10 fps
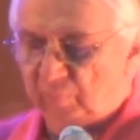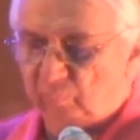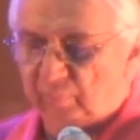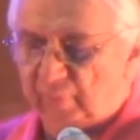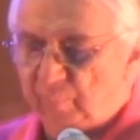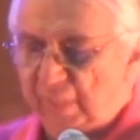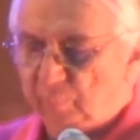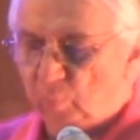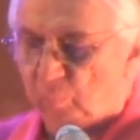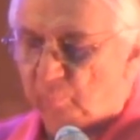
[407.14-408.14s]
by a
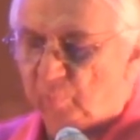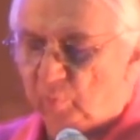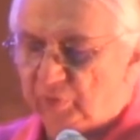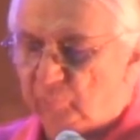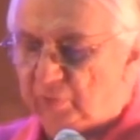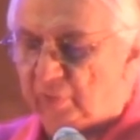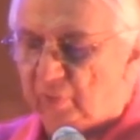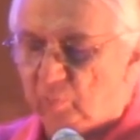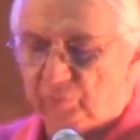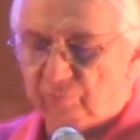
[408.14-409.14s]
process which
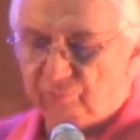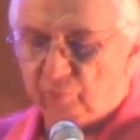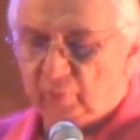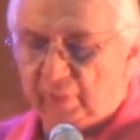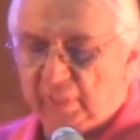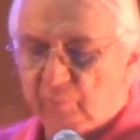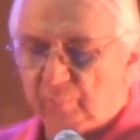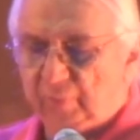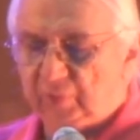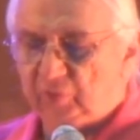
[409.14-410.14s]
includes the full and equal
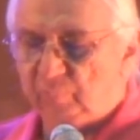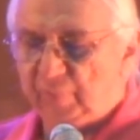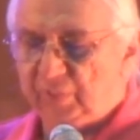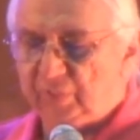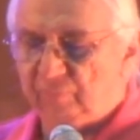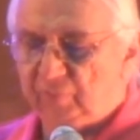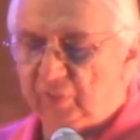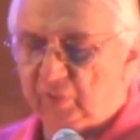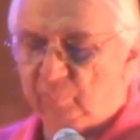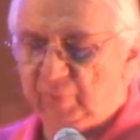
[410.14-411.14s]
participation of Indigenous
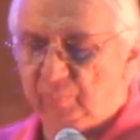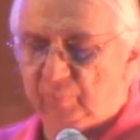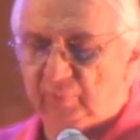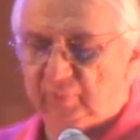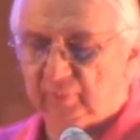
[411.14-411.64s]
peoples.